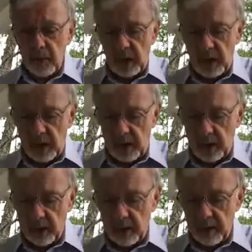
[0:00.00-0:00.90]

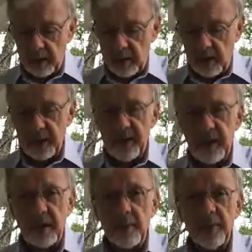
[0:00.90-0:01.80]
and uh, his
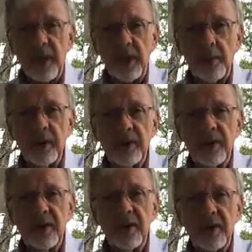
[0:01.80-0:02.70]
name is
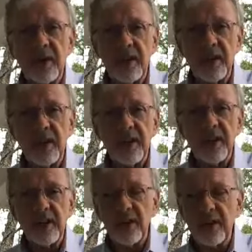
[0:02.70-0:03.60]
Amos
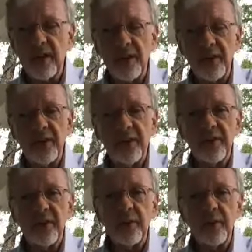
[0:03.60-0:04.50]
Glenn Leonard,
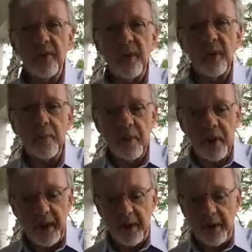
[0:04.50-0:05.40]
and we're very
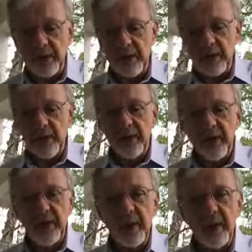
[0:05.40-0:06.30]
proud
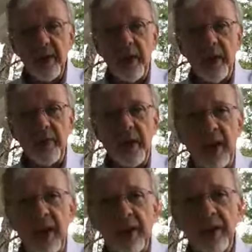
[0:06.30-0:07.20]
of
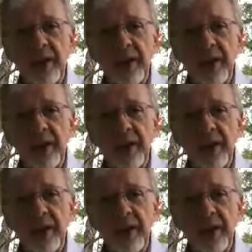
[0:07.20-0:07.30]
that.